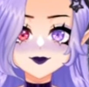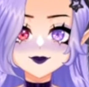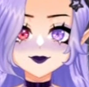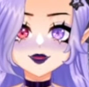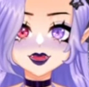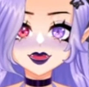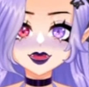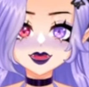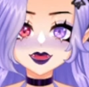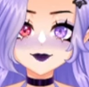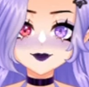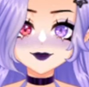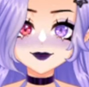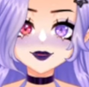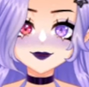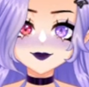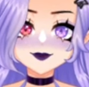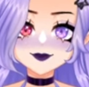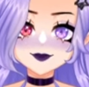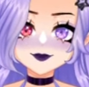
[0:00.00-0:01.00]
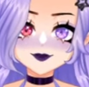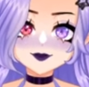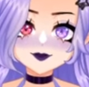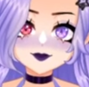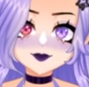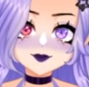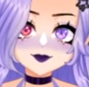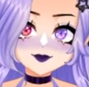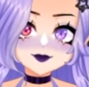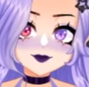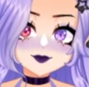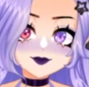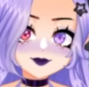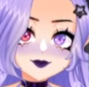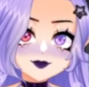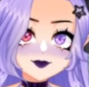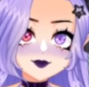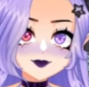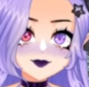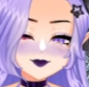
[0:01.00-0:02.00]
I went
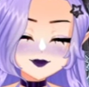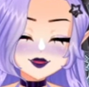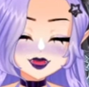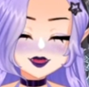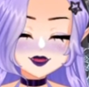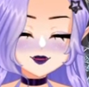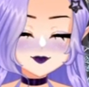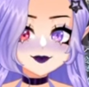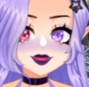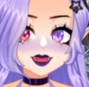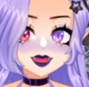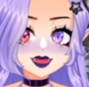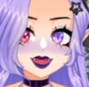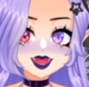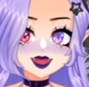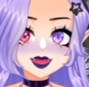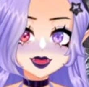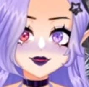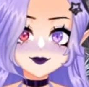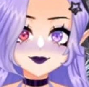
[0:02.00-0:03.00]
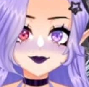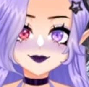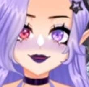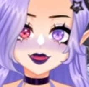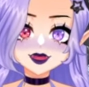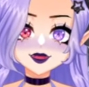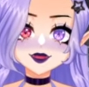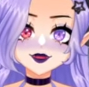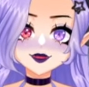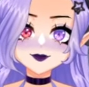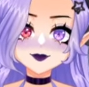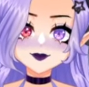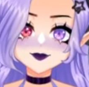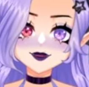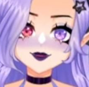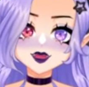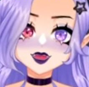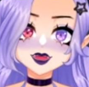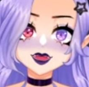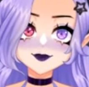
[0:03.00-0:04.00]
with Shadow Magic here because we get
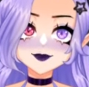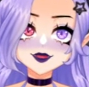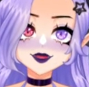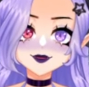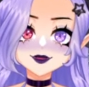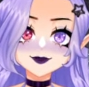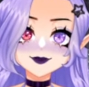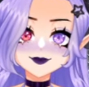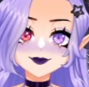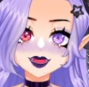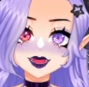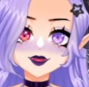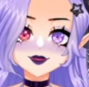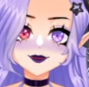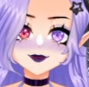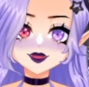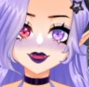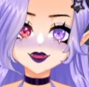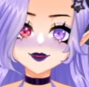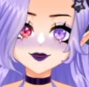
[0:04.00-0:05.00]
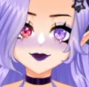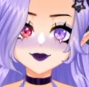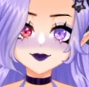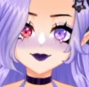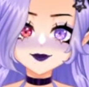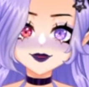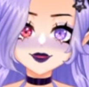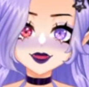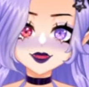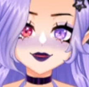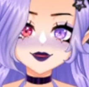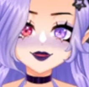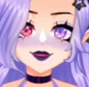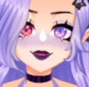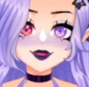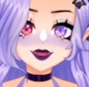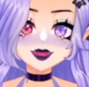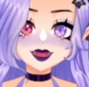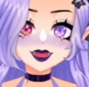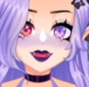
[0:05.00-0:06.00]
a whole bunch of things, including
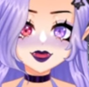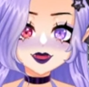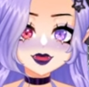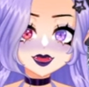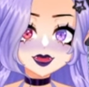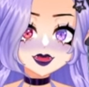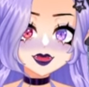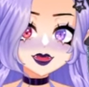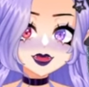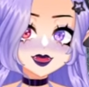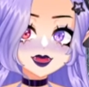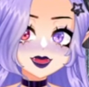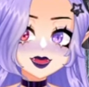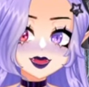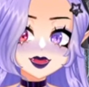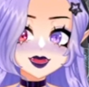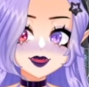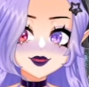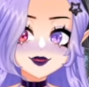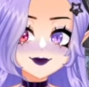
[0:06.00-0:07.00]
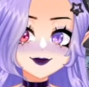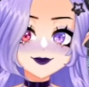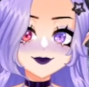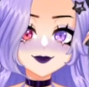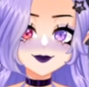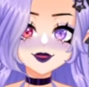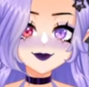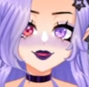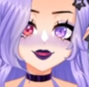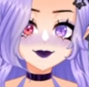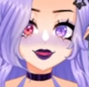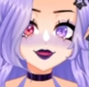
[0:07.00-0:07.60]
we get Strength